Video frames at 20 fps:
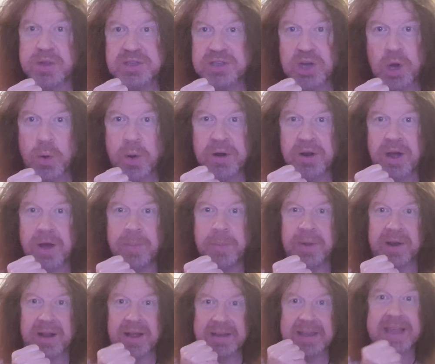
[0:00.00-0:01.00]
what's going on,
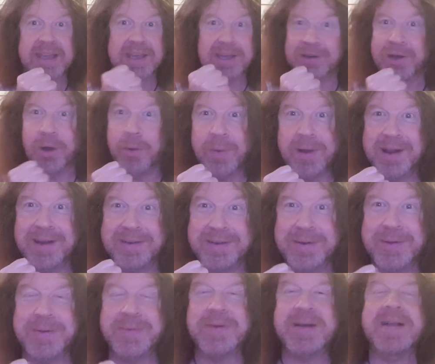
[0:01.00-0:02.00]
but I'll let you know when I
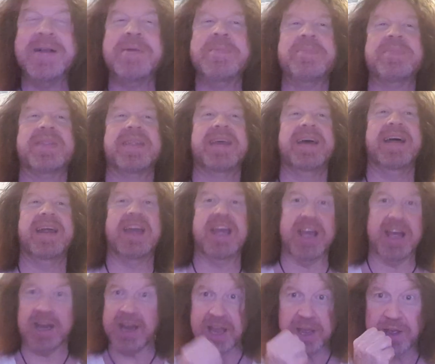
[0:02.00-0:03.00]
do. Uh,
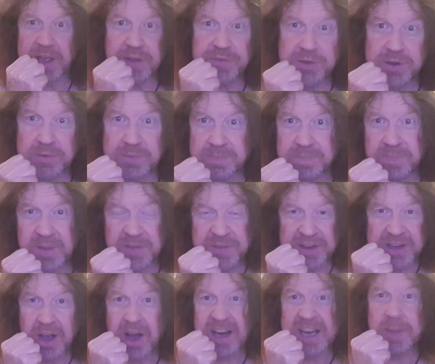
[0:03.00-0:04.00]
and if you if
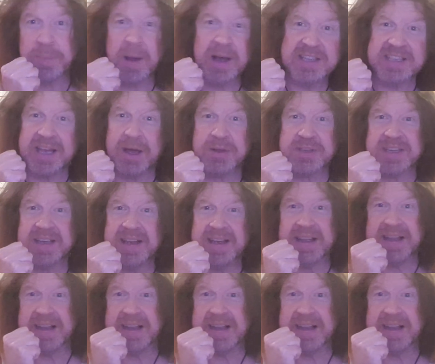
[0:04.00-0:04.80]
you can't get back to your house,